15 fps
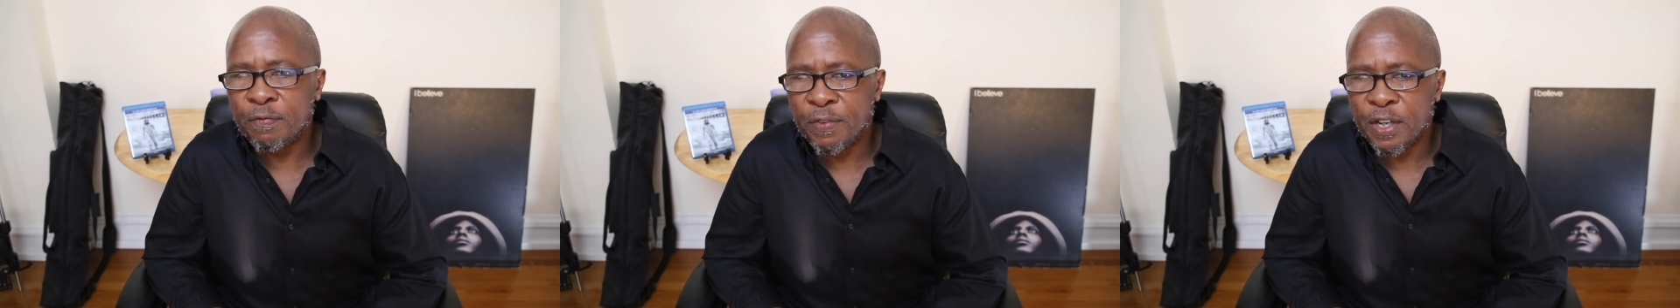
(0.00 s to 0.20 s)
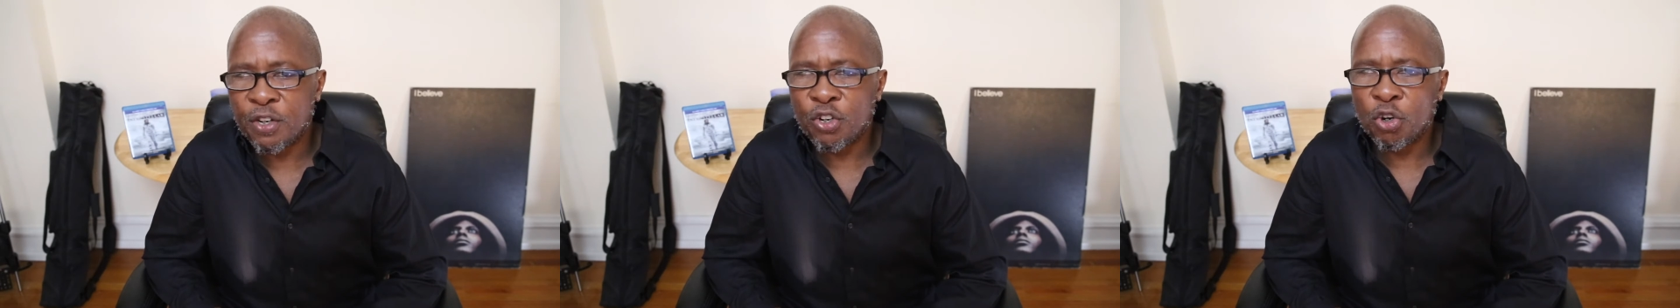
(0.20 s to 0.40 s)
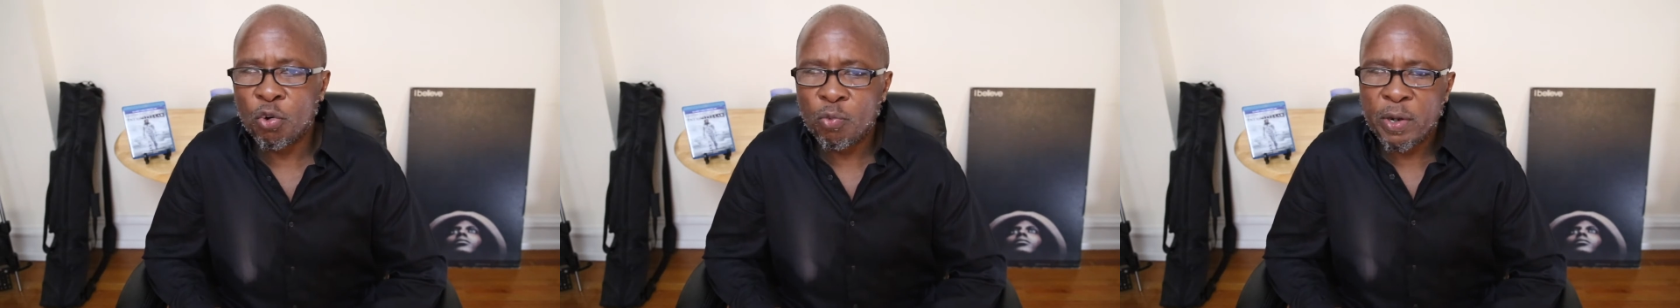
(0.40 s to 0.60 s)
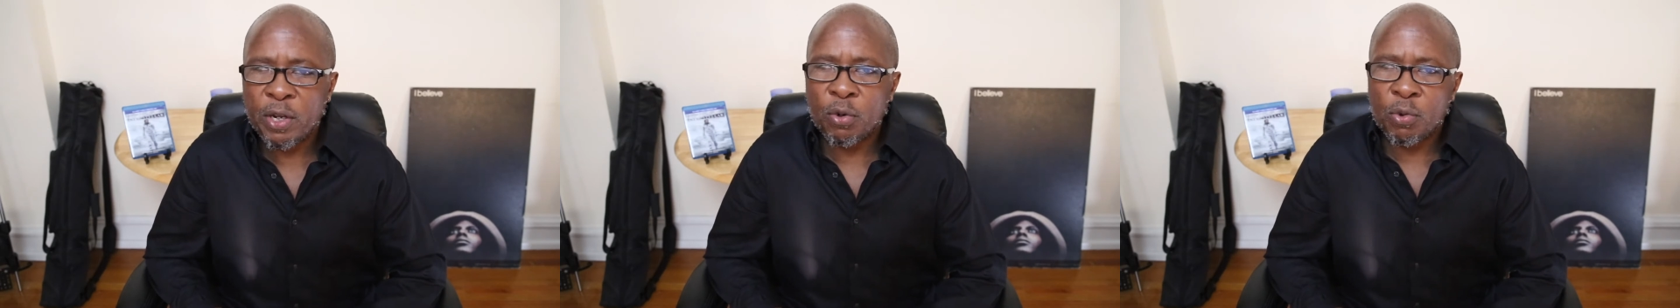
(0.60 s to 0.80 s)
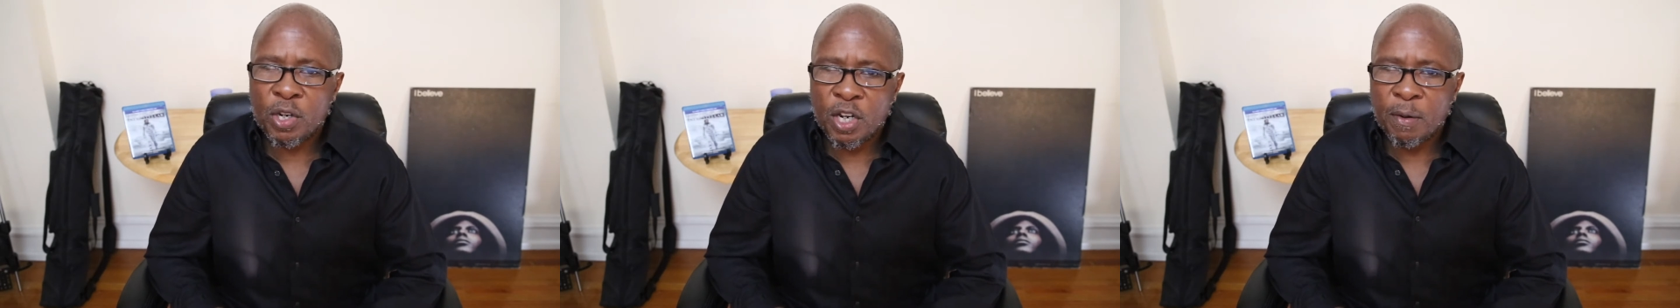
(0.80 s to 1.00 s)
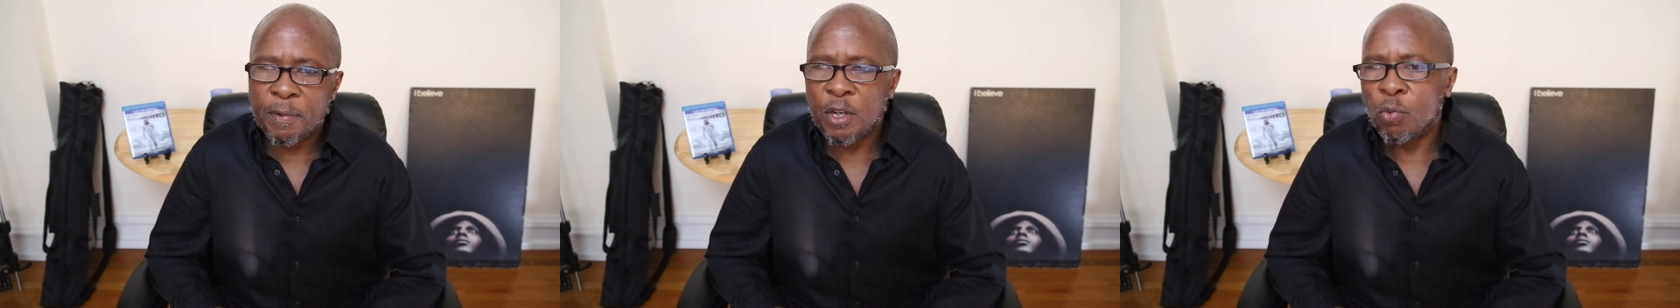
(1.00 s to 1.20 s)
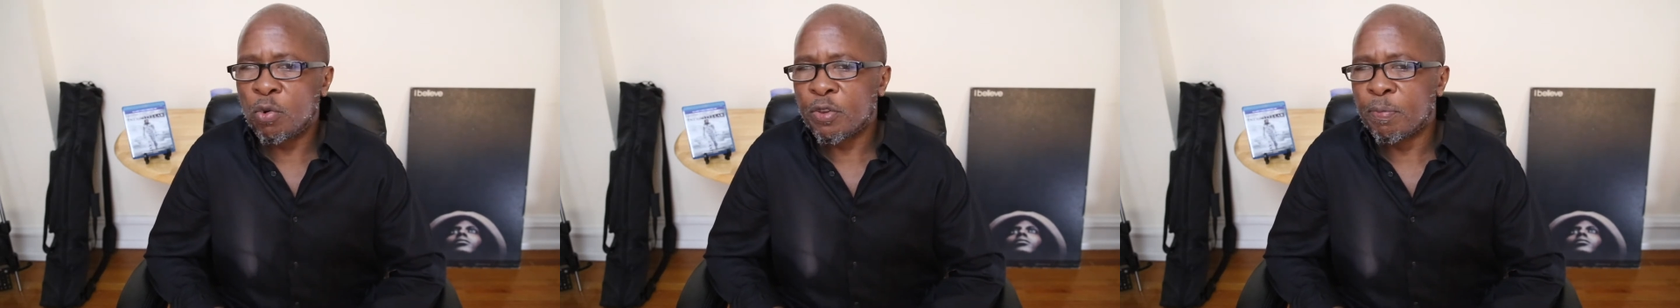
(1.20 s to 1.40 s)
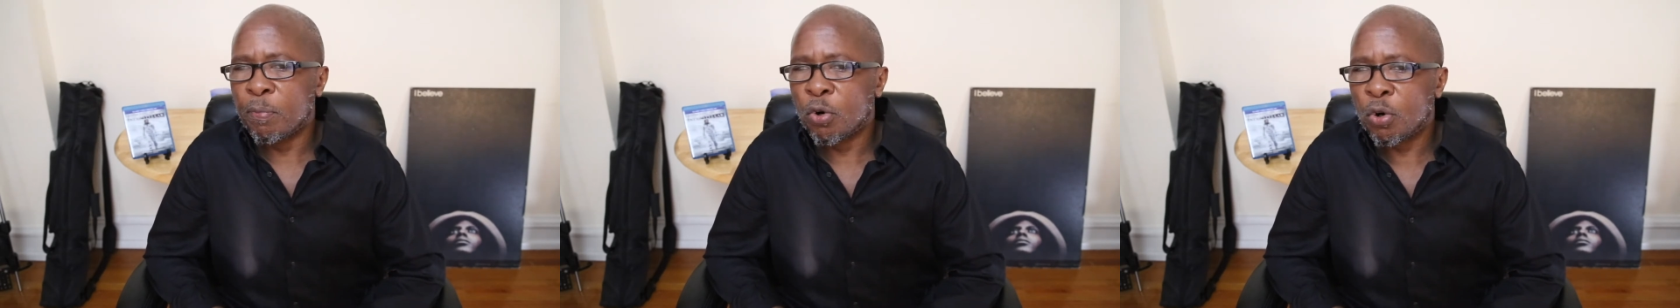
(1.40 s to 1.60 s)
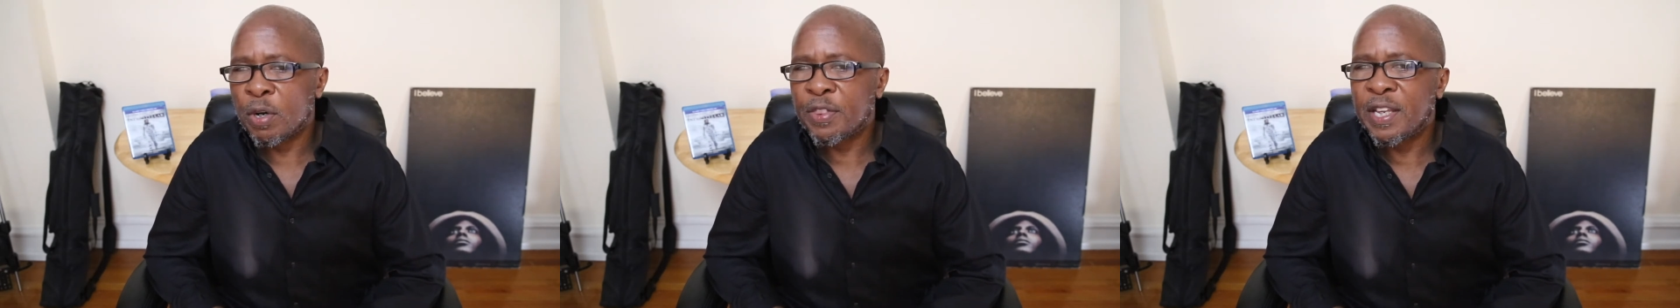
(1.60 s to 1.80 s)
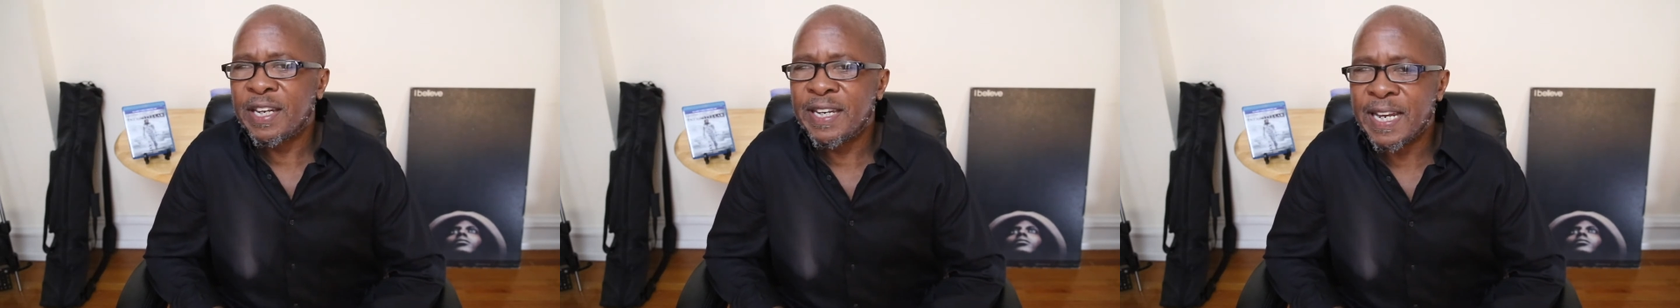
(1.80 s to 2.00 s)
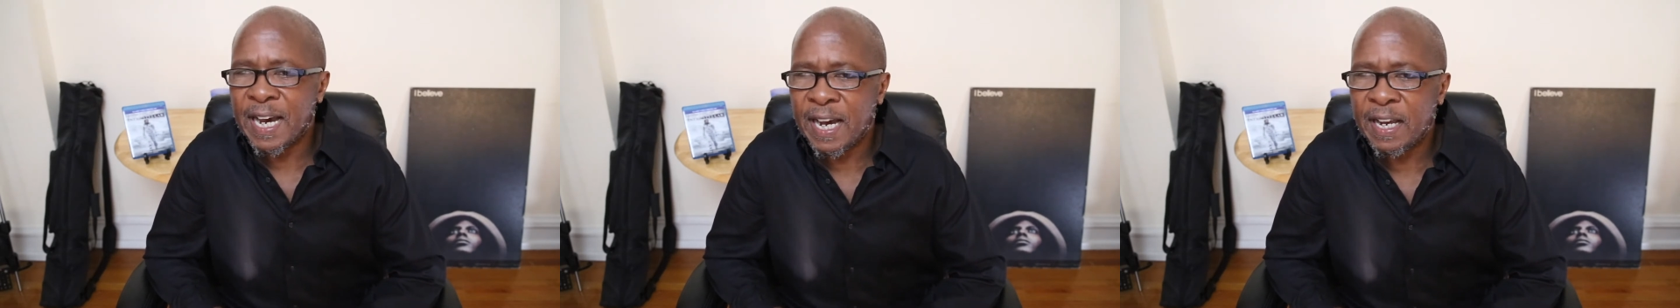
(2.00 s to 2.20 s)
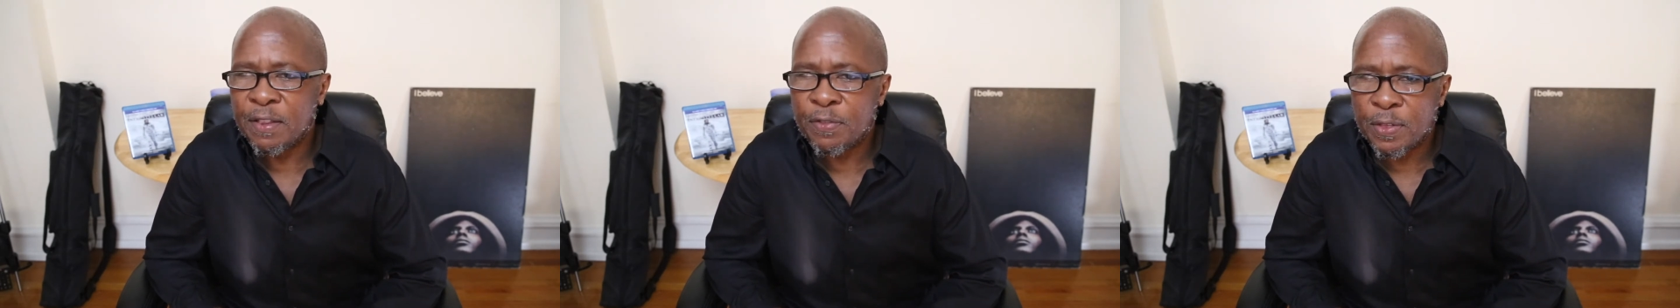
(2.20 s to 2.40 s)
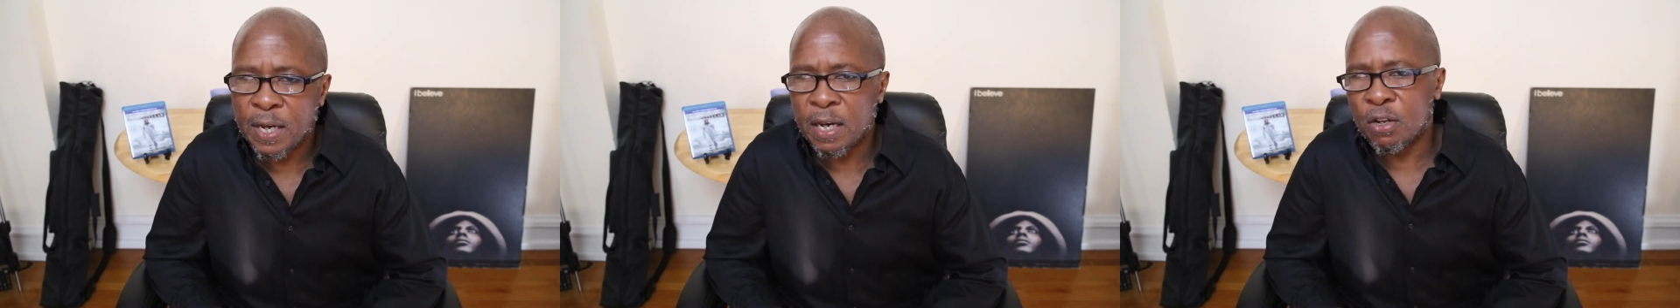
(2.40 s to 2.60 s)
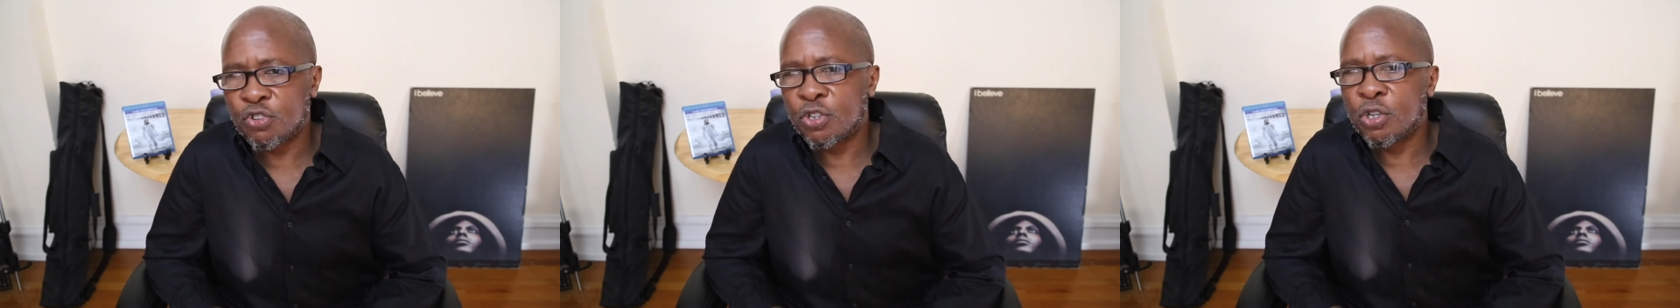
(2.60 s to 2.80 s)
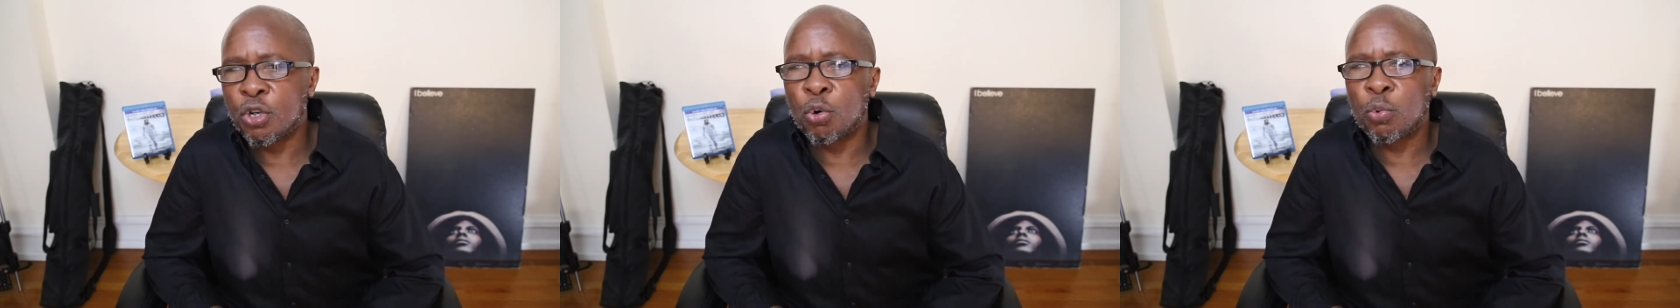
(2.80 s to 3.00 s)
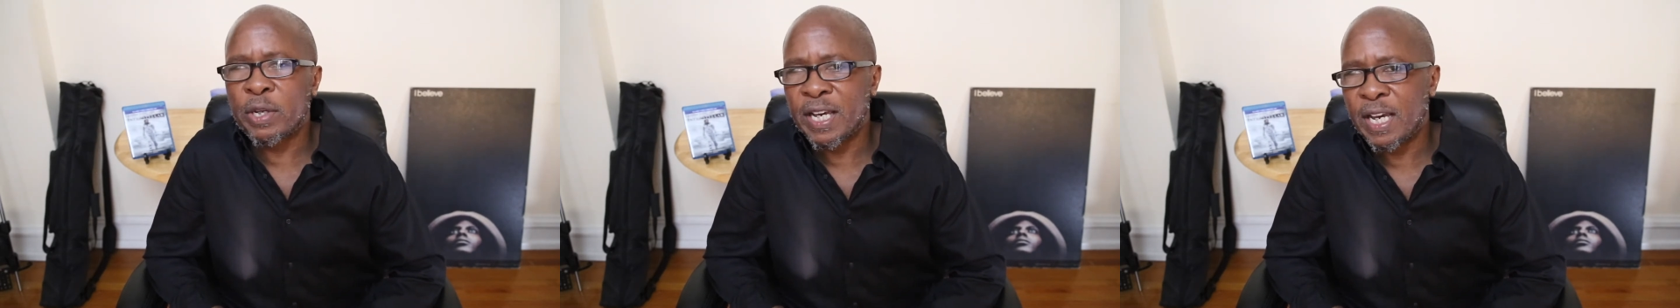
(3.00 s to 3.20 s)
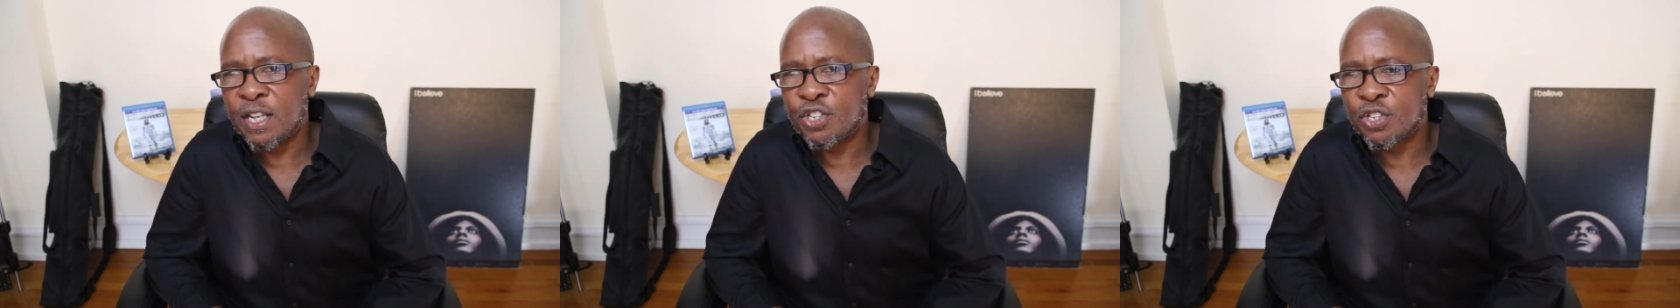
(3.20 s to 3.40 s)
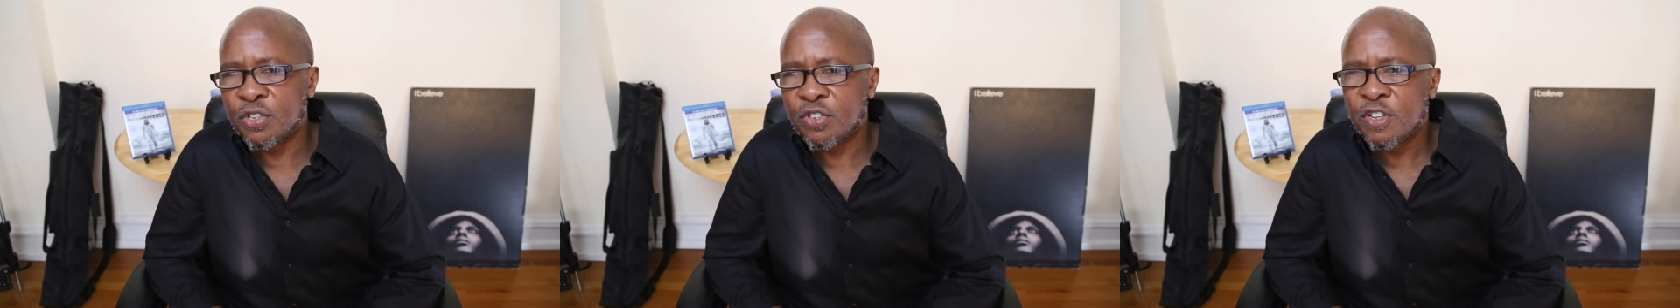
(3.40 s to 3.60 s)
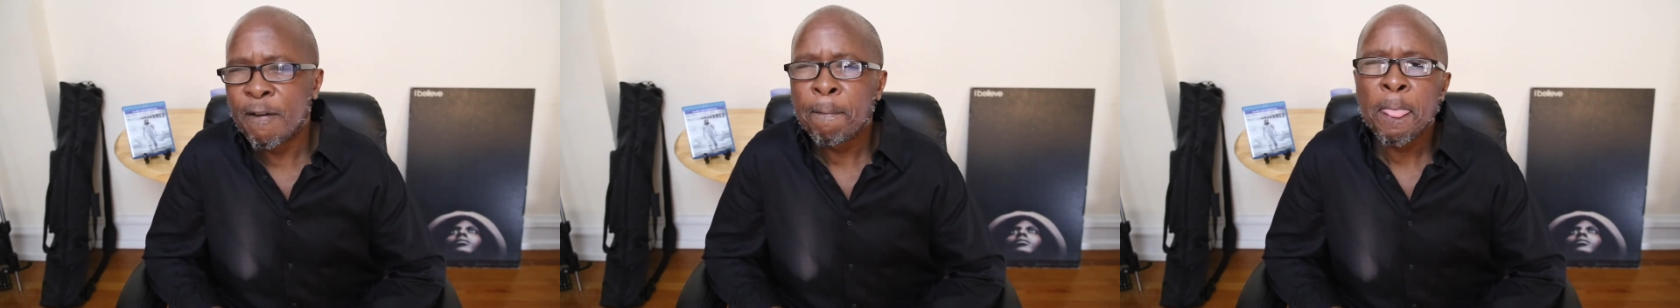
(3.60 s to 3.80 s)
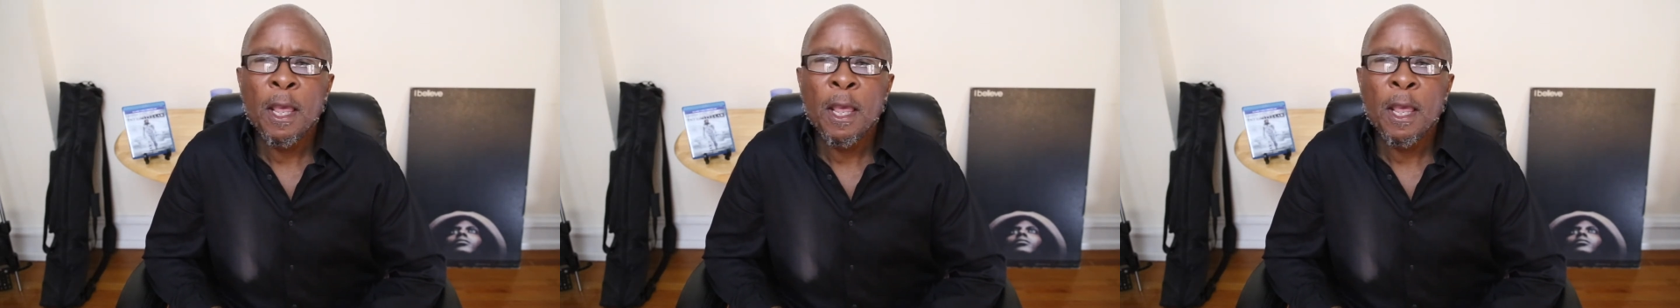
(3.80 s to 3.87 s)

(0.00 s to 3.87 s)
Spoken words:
video rental company with more than 9,000 locations.